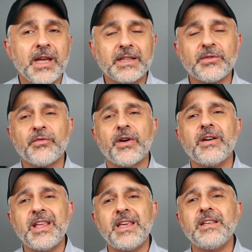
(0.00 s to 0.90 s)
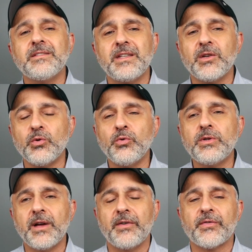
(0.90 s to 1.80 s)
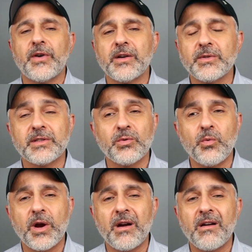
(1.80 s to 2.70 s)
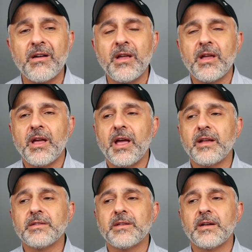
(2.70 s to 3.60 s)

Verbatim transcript: It's a very easy oud fragrance to software. And